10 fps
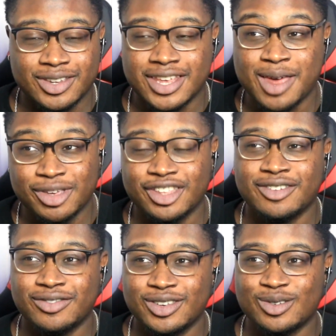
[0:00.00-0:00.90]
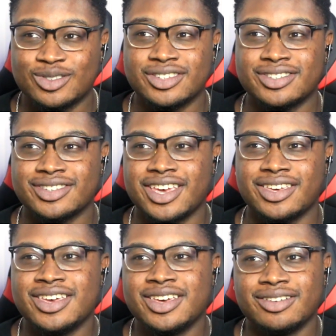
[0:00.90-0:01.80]
10 million views is
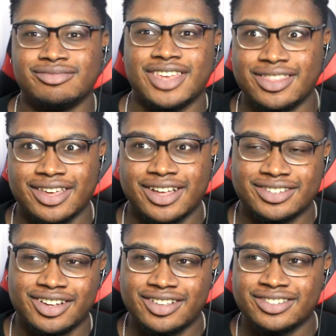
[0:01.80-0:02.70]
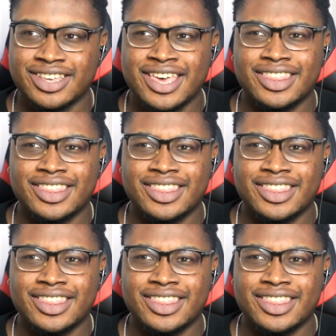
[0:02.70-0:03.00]
like $10,000,